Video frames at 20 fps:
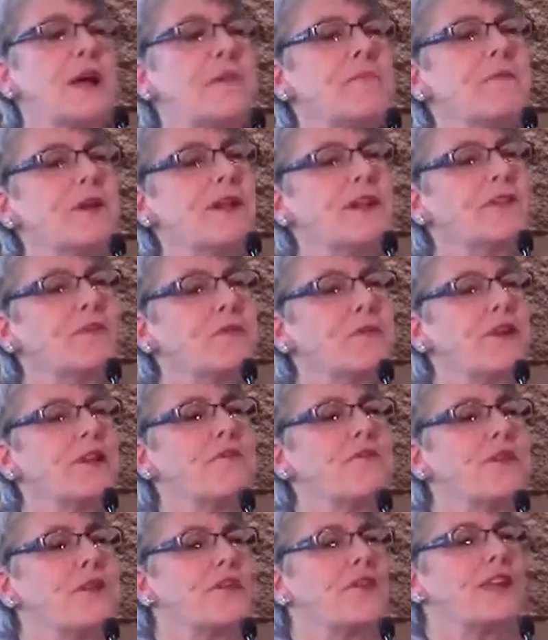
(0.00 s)
But as one
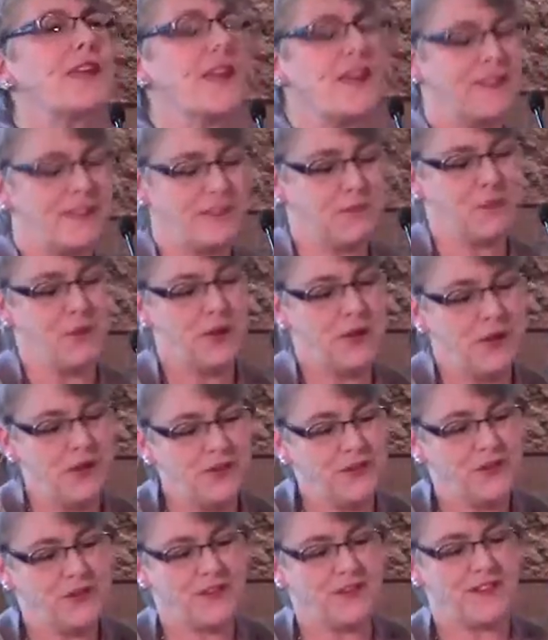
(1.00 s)
of your guest
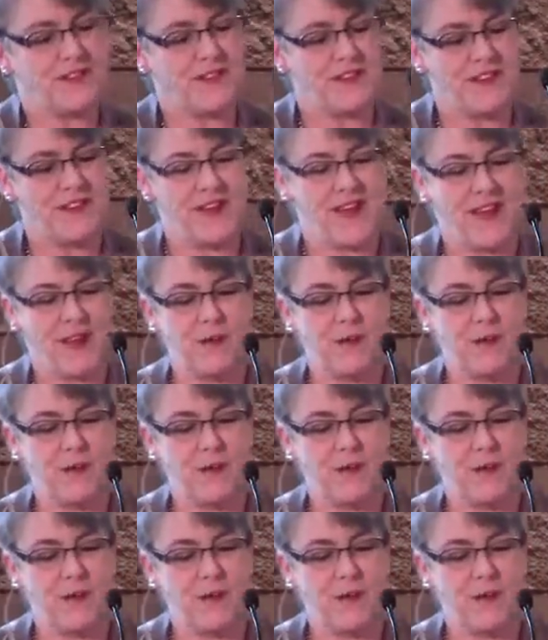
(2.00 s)
preachers today,